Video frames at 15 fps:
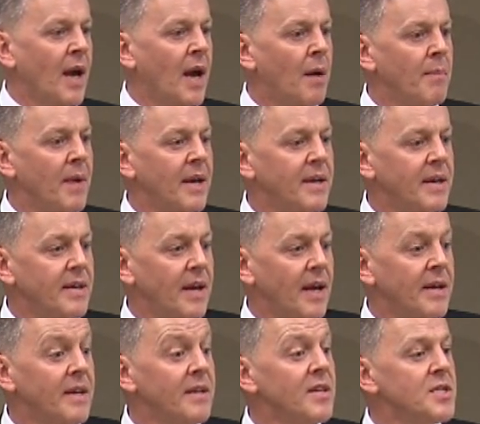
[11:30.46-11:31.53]
And
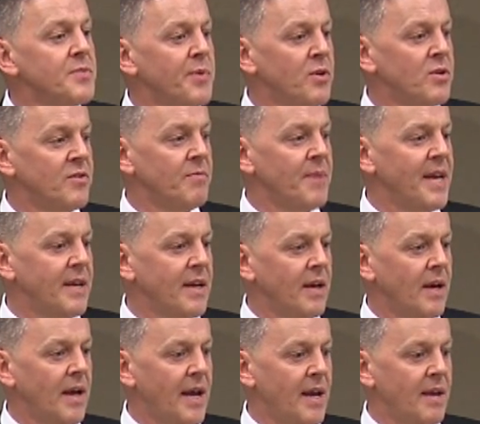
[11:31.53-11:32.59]
in the spirit of
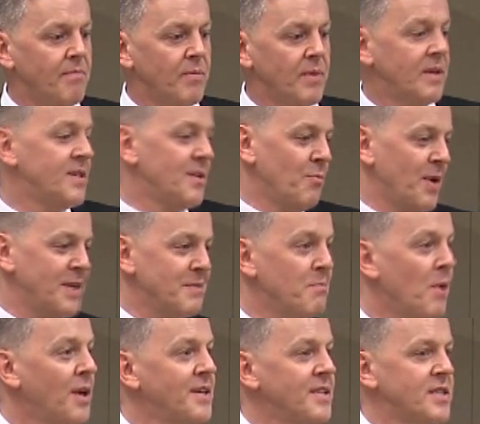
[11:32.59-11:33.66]
making in some ways, a
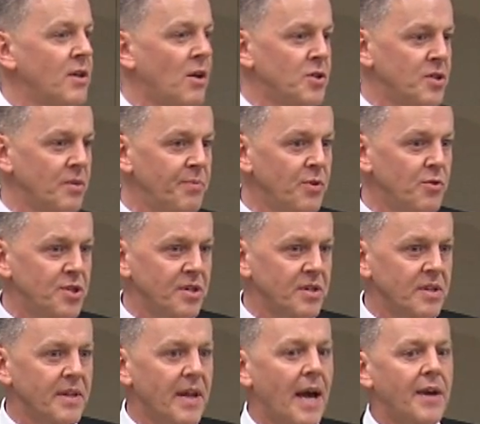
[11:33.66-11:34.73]
modest
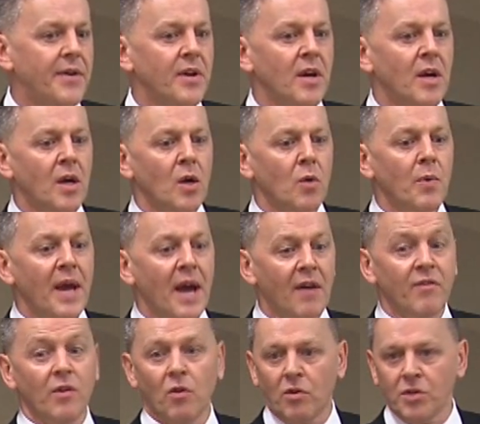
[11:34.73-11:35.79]
contribution to that, we
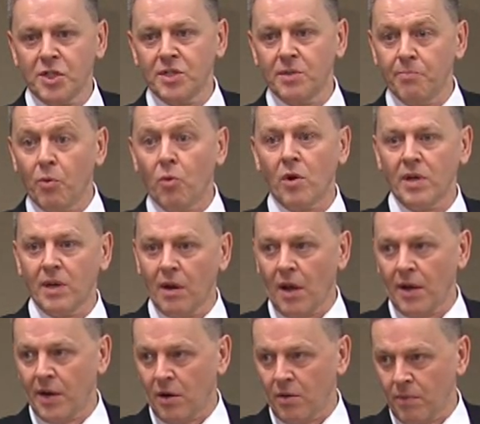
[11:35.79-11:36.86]
have launched a
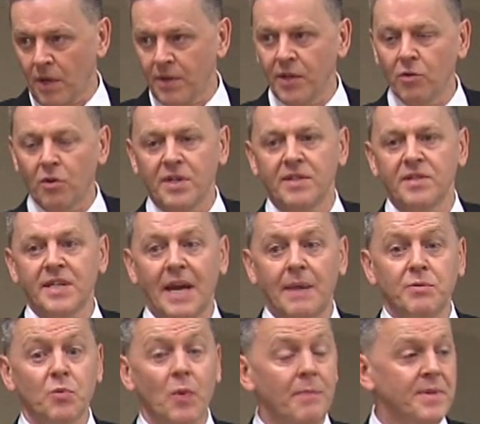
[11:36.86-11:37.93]
portal on the
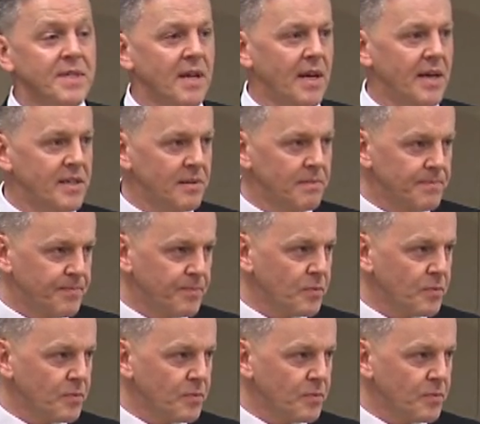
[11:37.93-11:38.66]
AudienceScapes website